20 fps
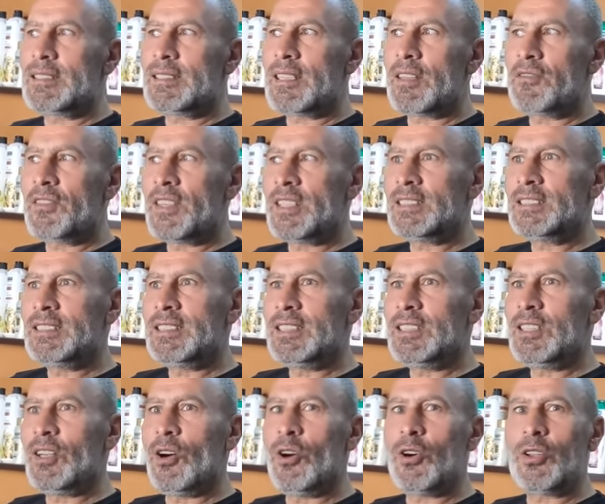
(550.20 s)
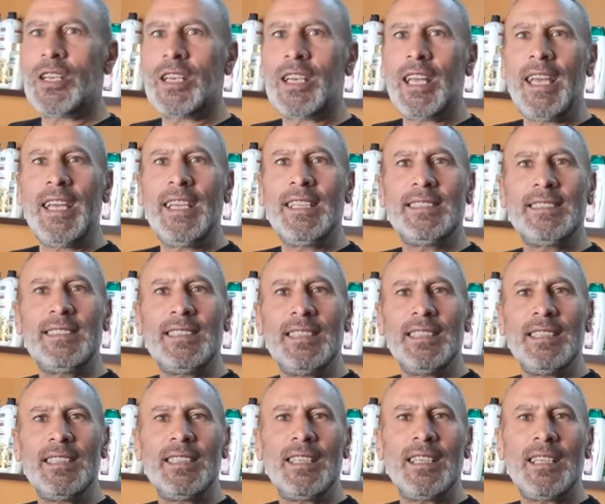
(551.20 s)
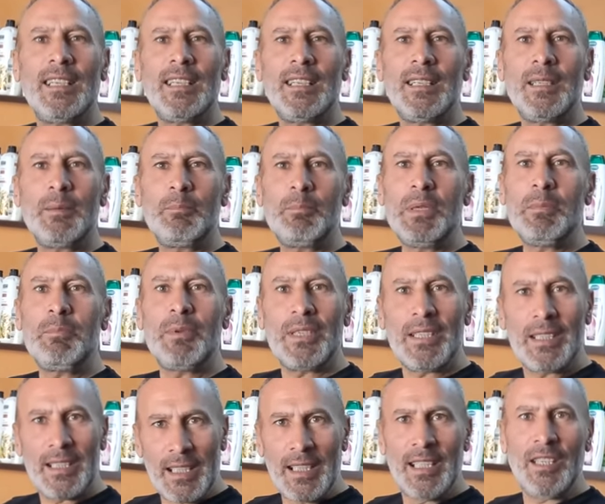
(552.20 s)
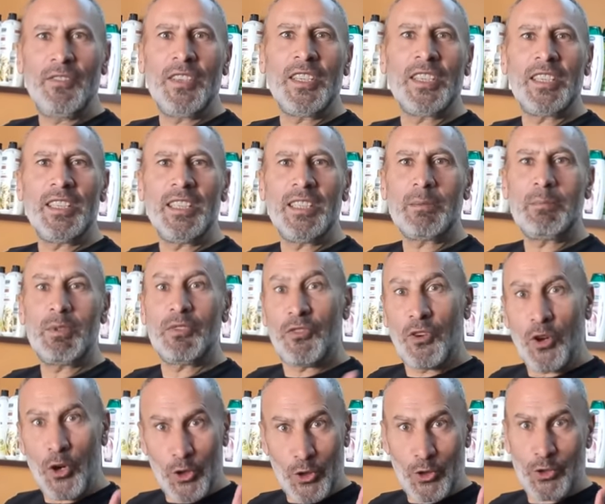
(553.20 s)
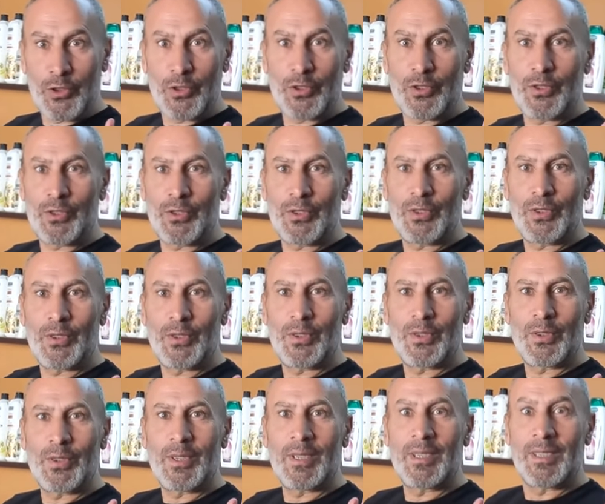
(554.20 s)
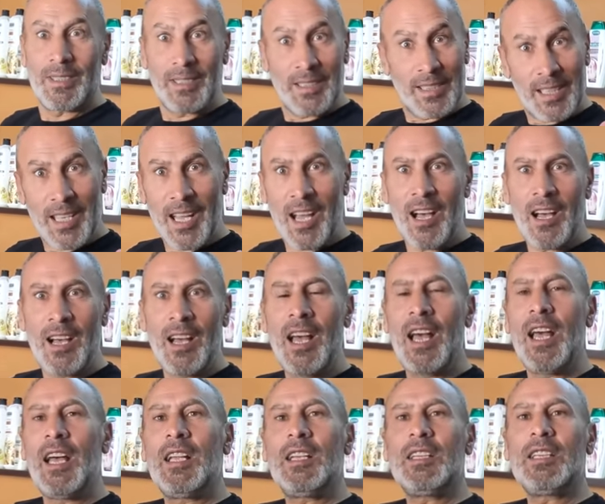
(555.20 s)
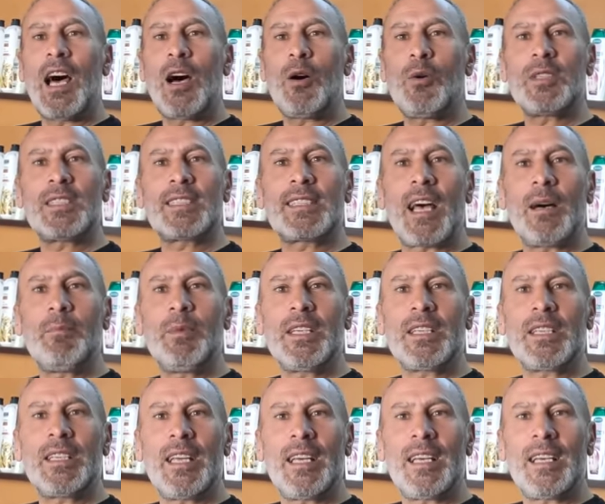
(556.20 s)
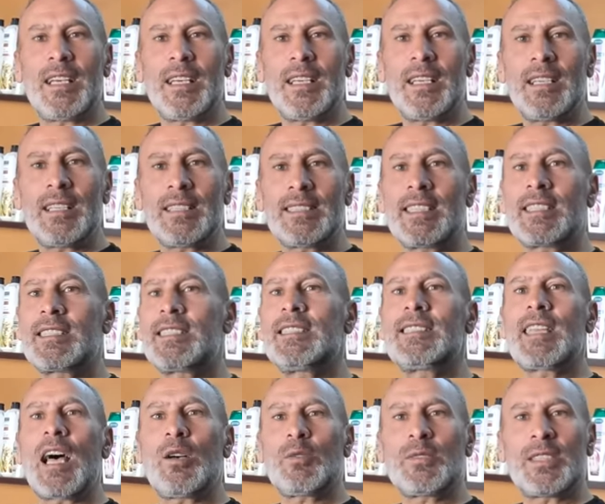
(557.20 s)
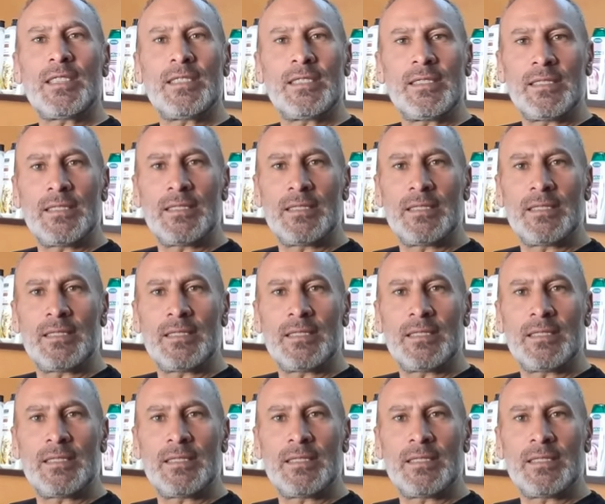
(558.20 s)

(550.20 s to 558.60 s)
70 or 80 uh, people living here before well, only 70 or yeah. 80. Wow. Now it's coming uh, 60,000.